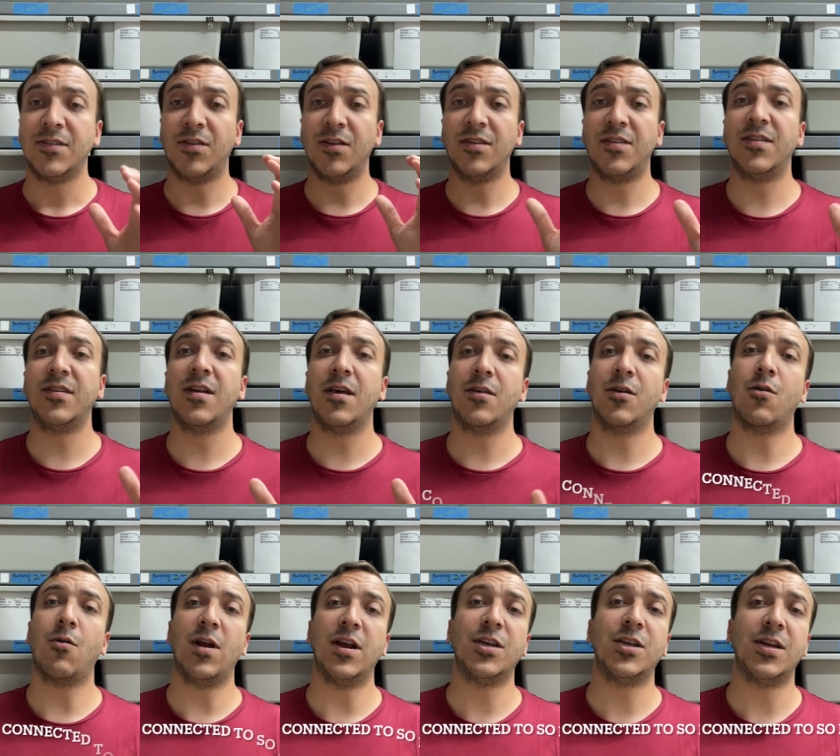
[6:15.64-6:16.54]
So this is another
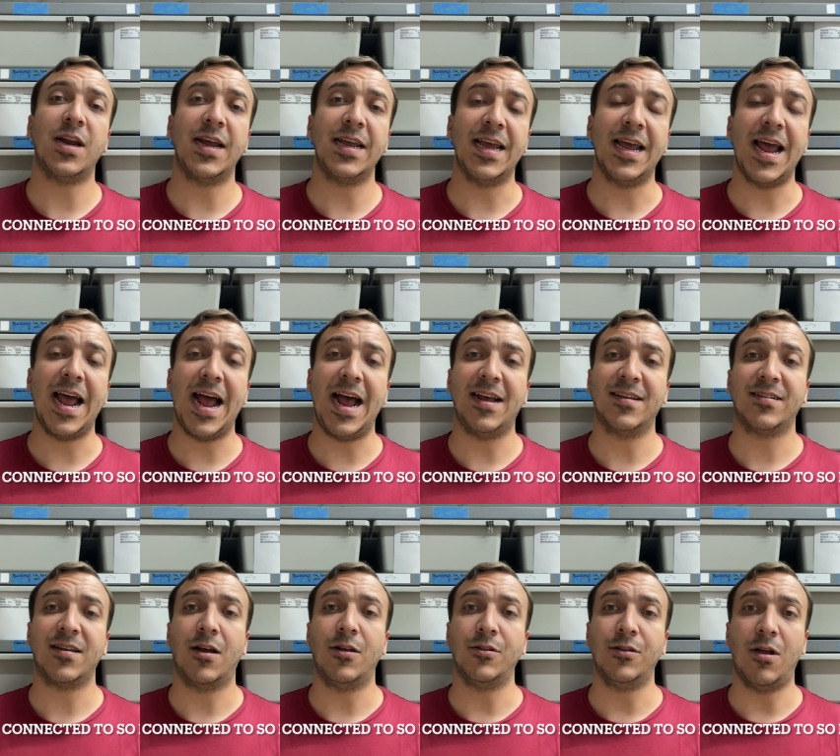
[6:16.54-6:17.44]
question I get asked
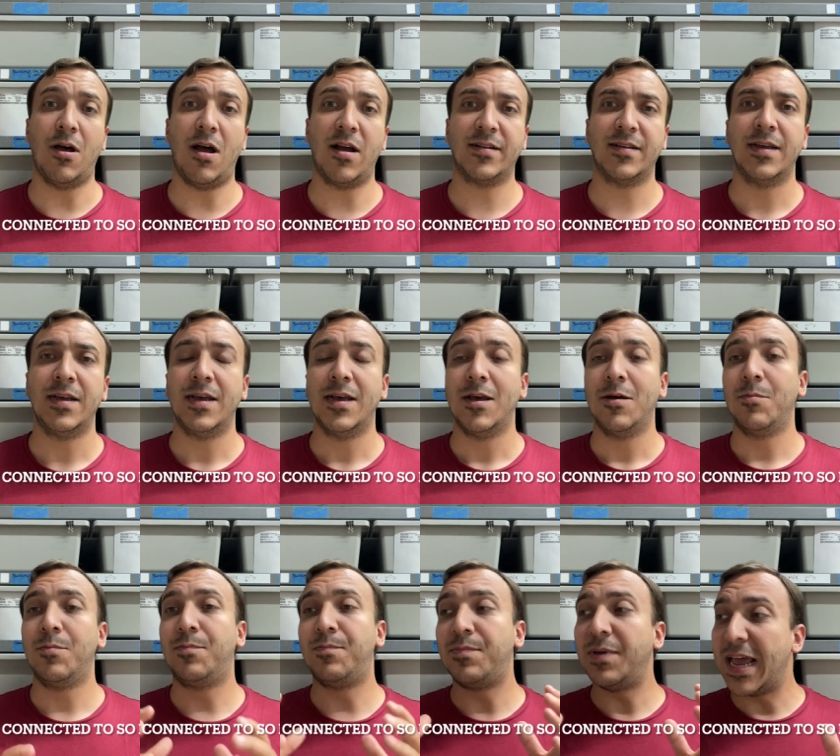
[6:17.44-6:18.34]
a lot.
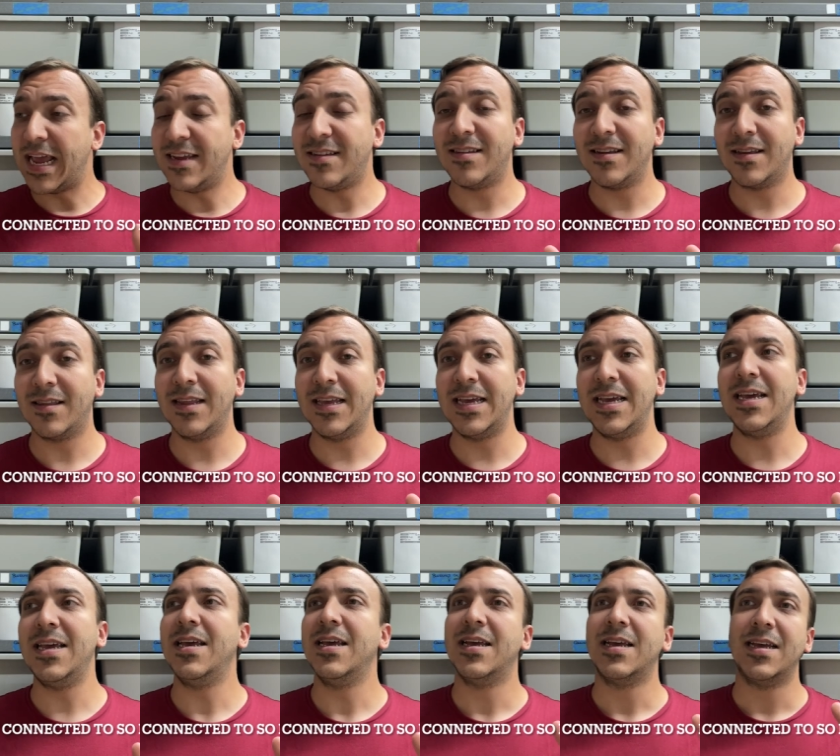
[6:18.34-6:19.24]

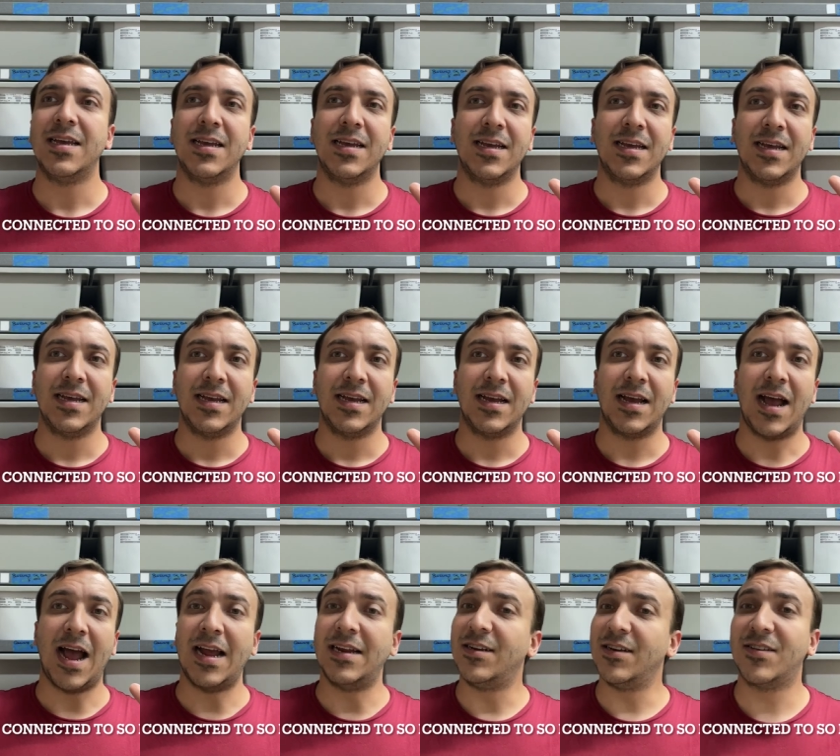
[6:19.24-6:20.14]
Basically,
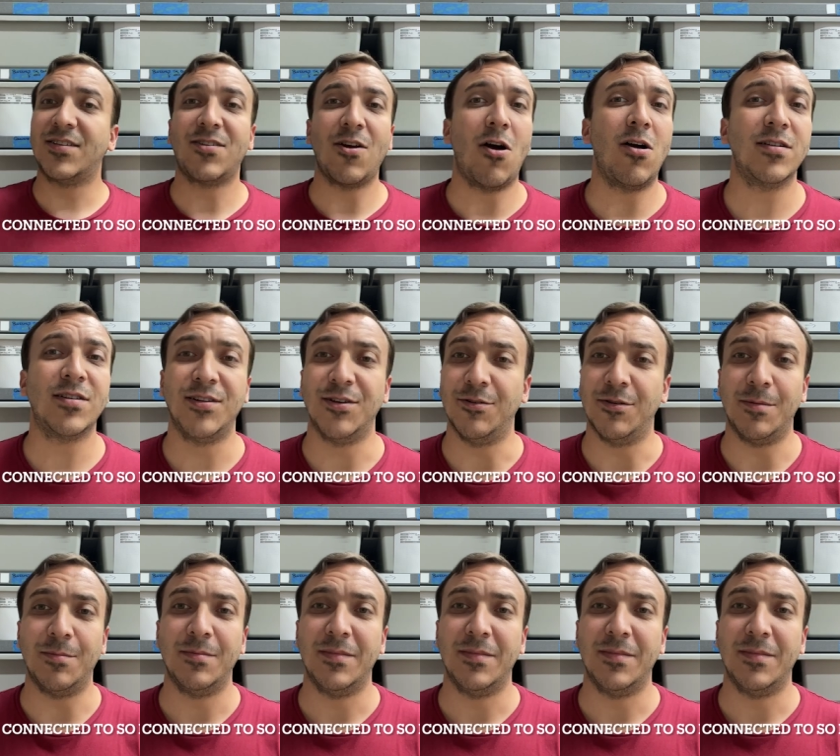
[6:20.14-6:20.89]
I just talked to him.